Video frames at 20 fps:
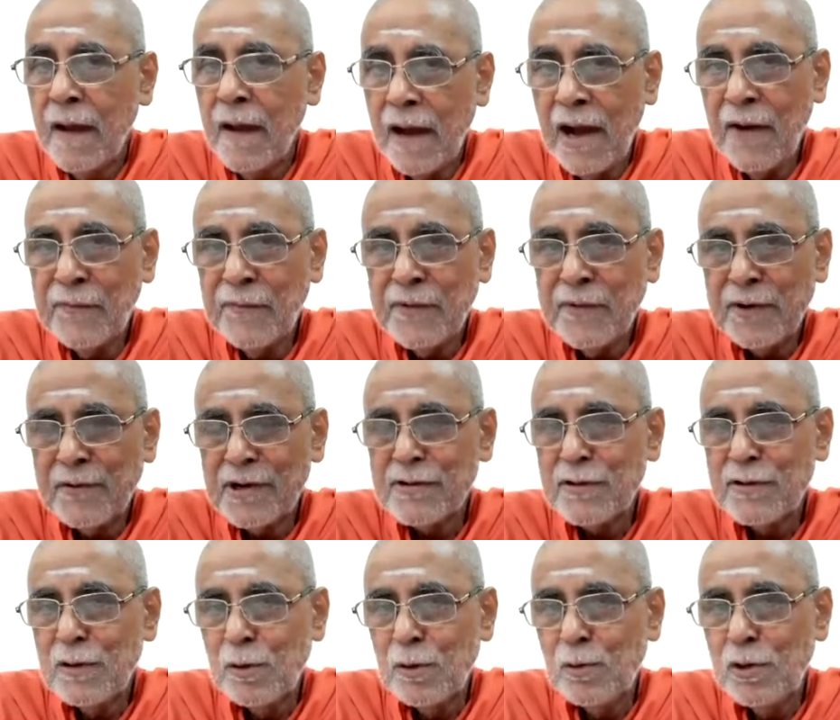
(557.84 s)
After
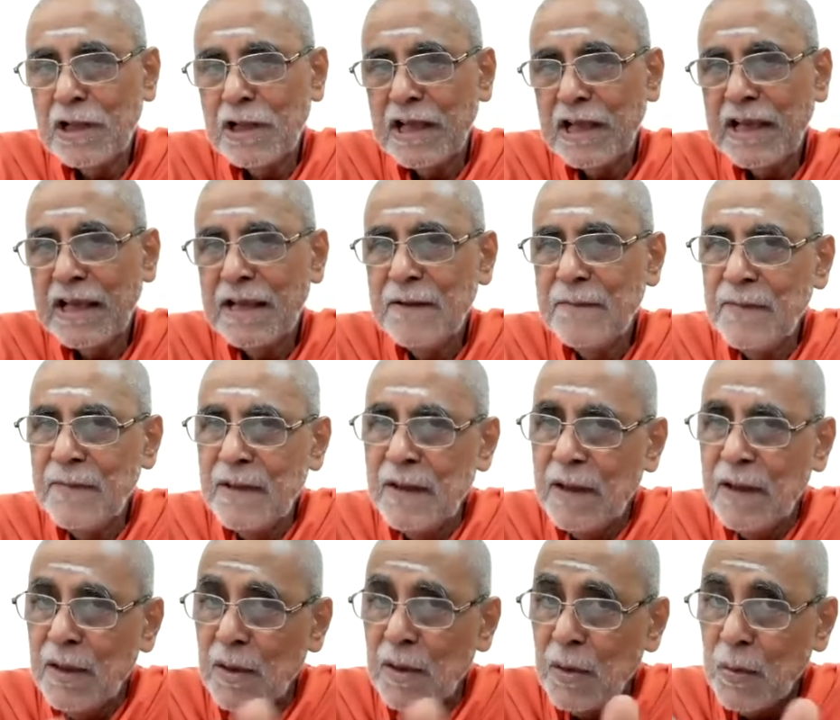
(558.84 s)
slowly,
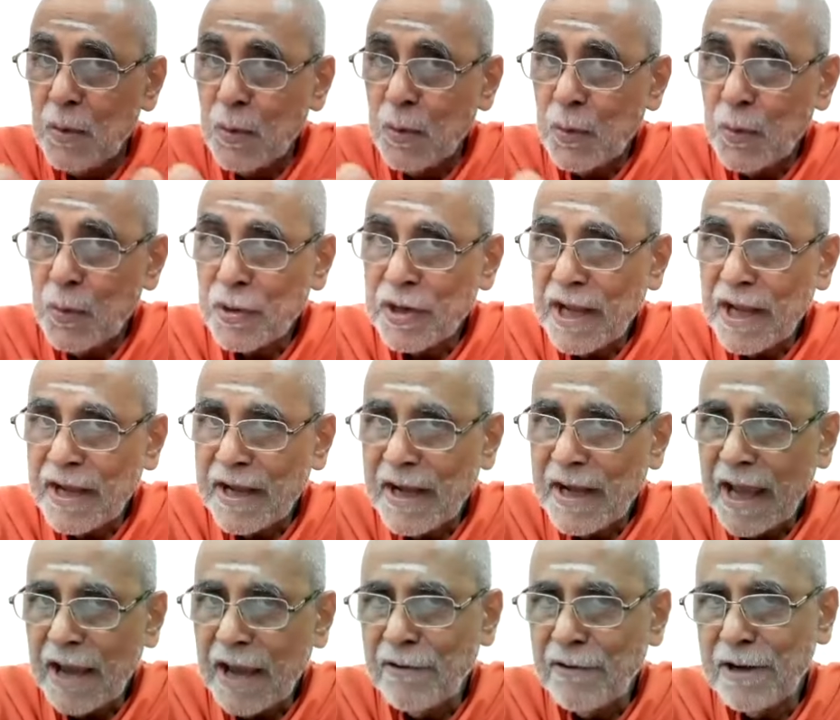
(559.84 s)
you can
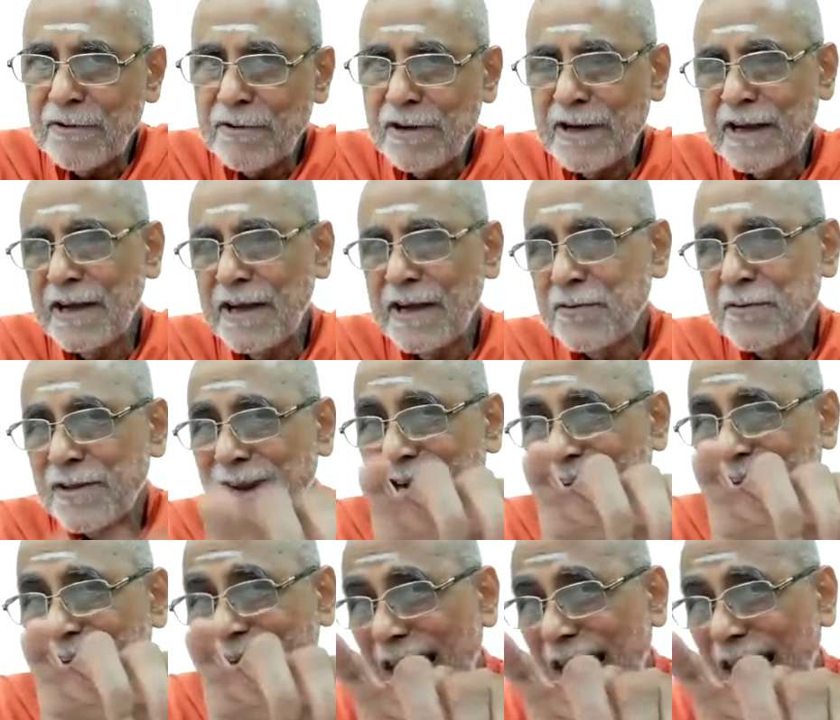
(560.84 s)
divert your attention to
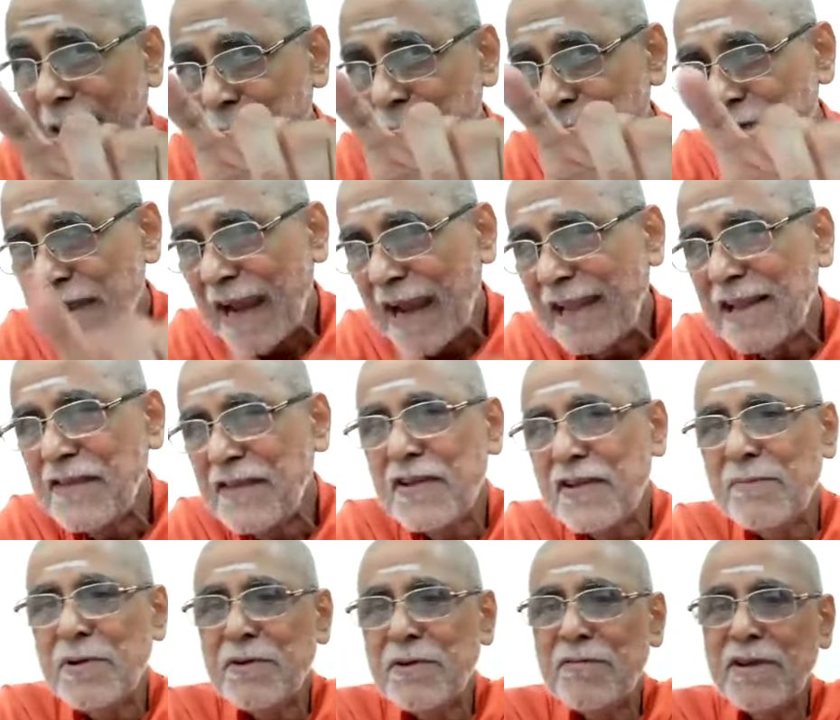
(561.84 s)
that gap, silence
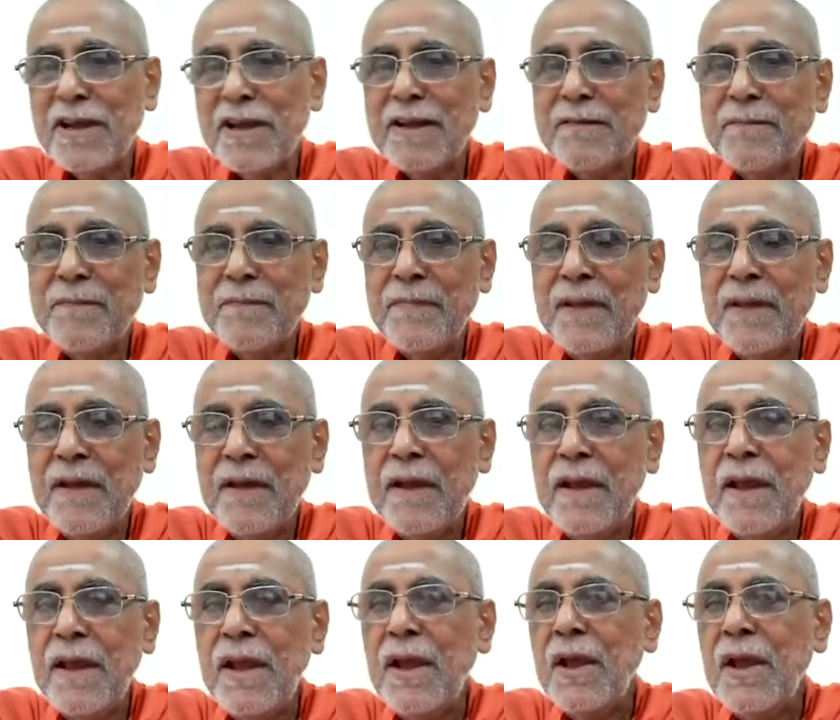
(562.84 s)
in between,
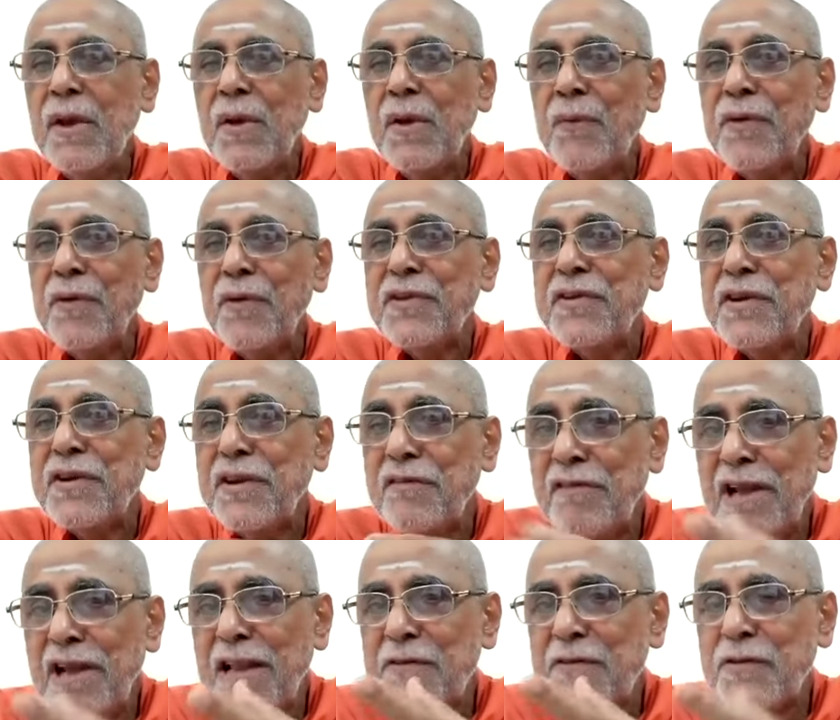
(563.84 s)
which
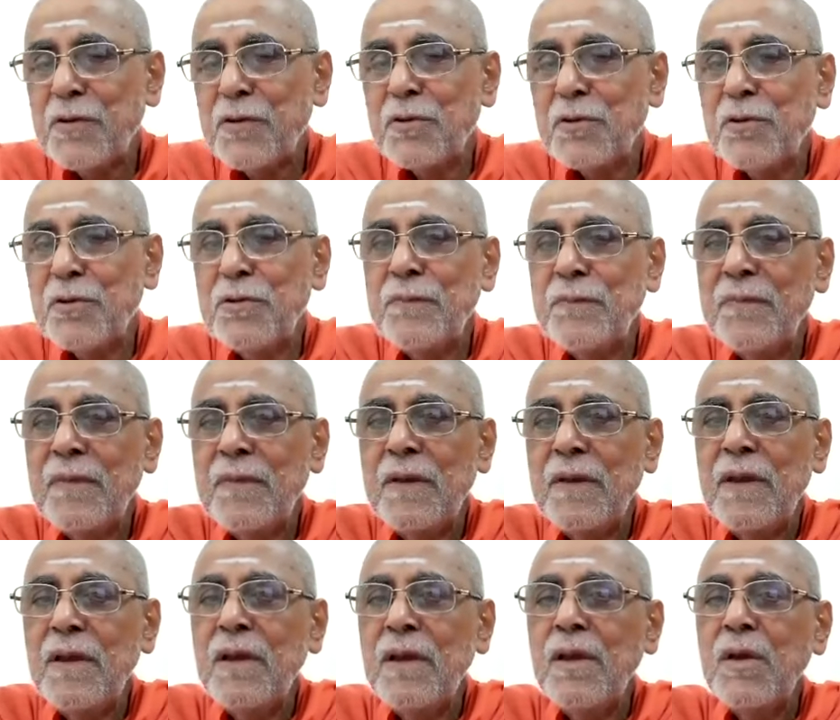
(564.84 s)
reveals you
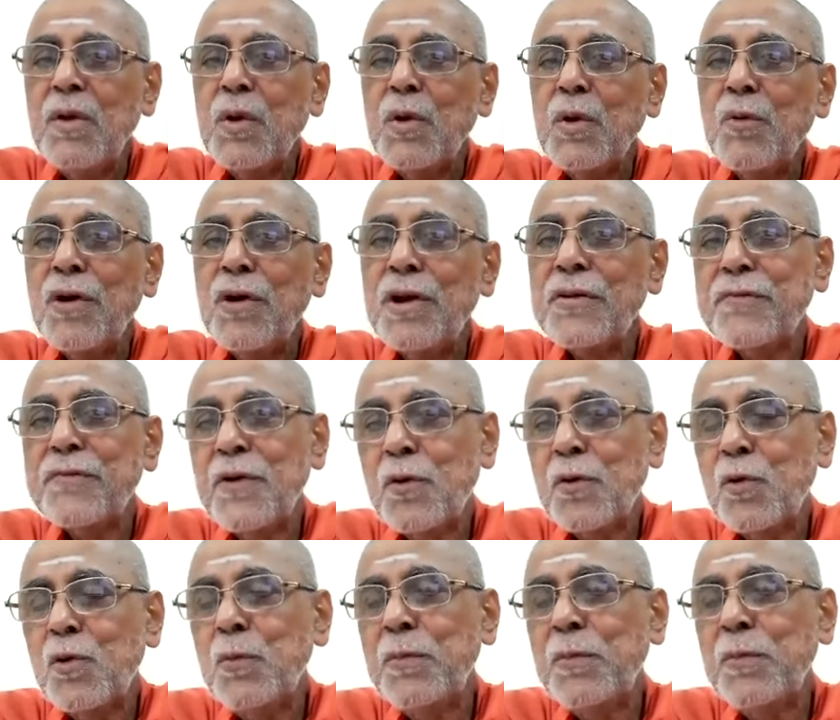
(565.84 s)
your
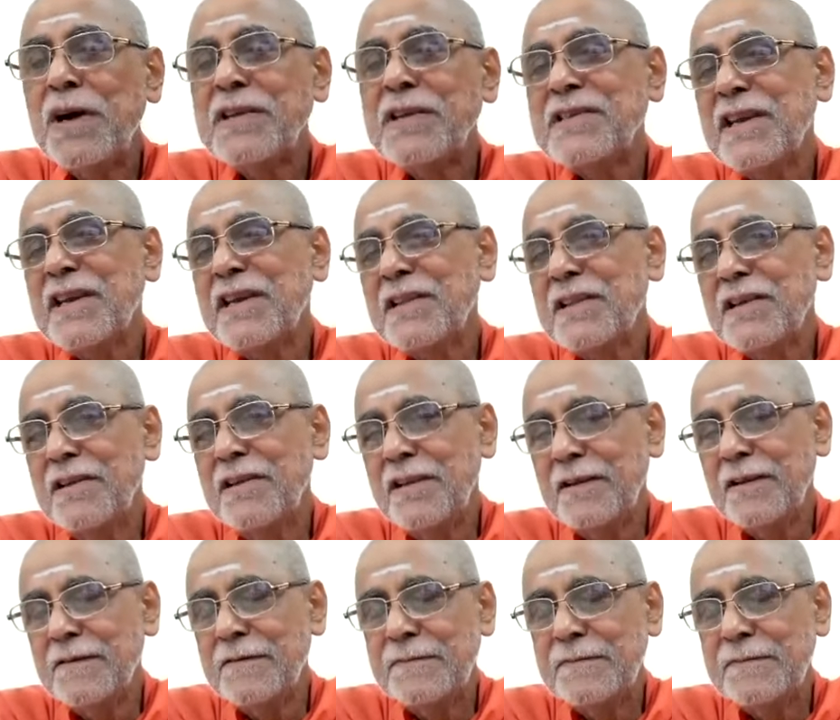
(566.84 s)
Swarupa Chaitanya.